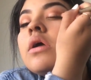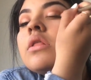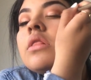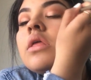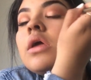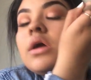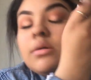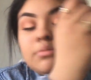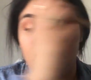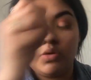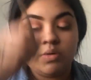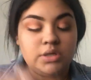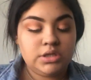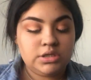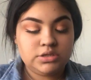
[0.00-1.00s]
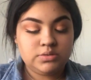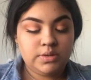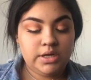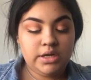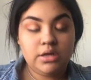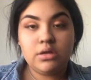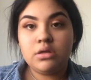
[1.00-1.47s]
I think I'm doing this
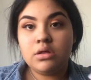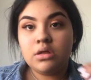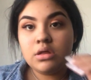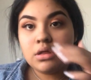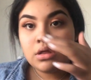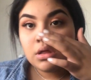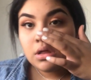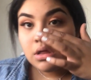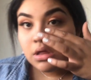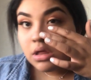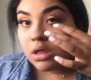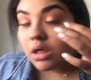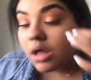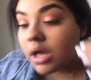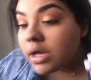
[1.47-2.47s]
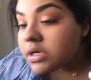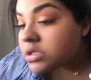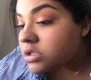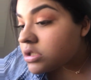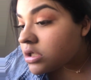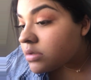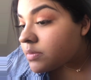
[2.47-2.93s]
right. I
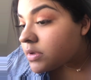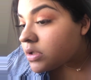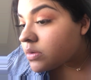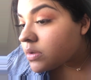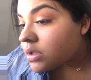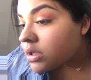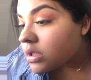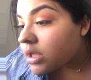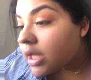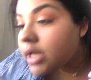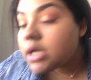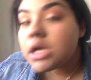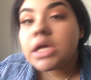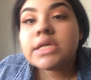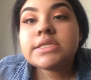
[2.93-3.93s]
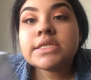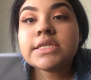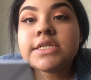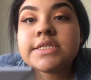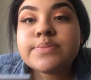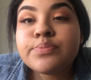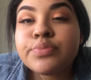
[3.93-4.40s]
should be doing... Like, isn't
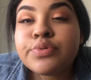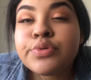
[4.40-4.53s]
this